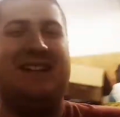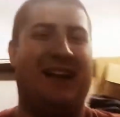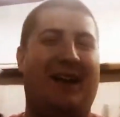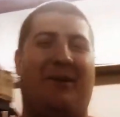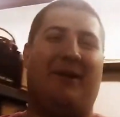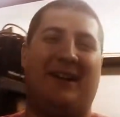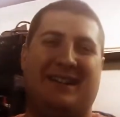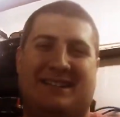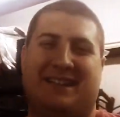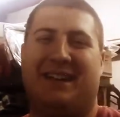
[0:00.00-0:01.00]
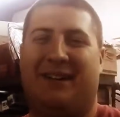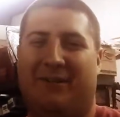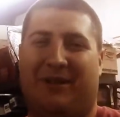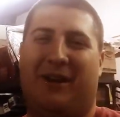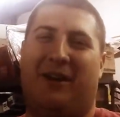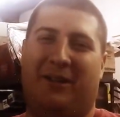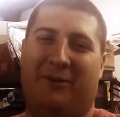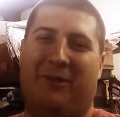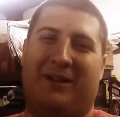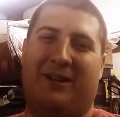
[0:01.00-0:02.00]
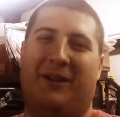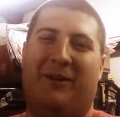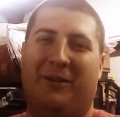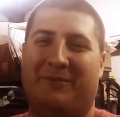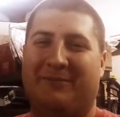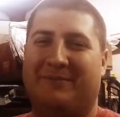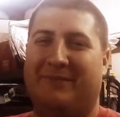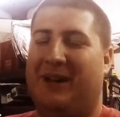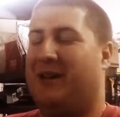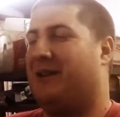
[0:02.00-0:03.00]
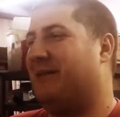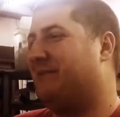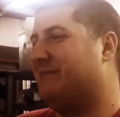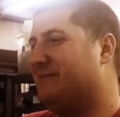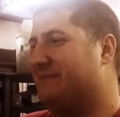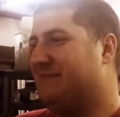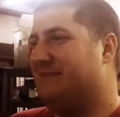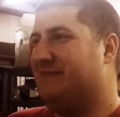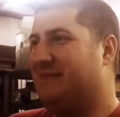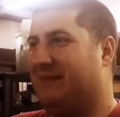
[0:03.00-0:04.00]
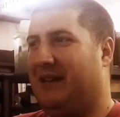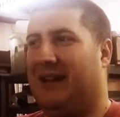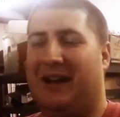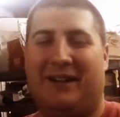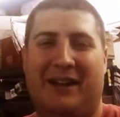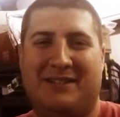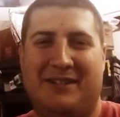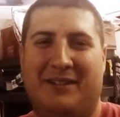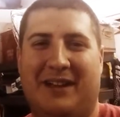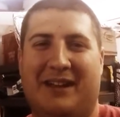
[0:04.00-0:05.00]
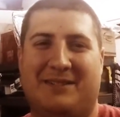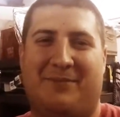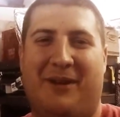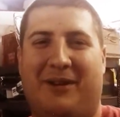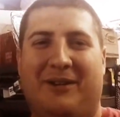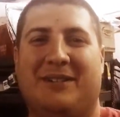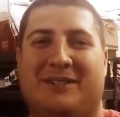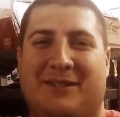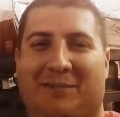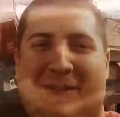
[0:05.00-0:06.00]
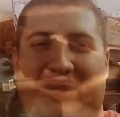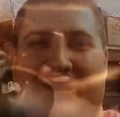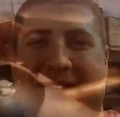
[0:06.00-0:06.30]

anyways, we're currently working on them. Yeah, I kind of show you guys the progress so far.